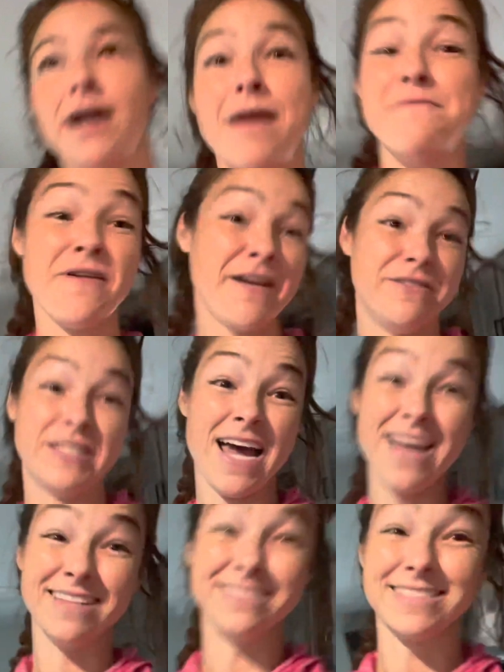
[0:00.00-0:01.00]
I'm five
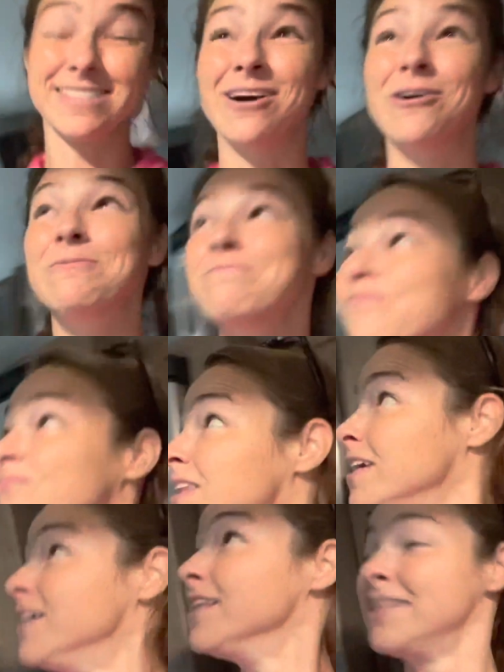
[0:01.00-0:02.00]
ten, so
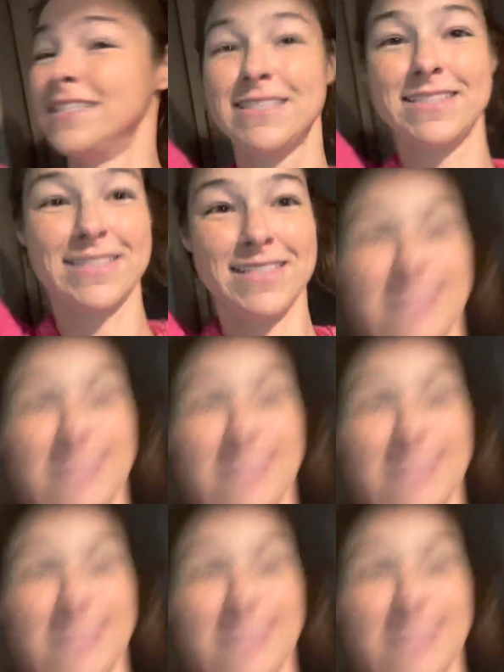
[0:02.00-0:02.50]
this,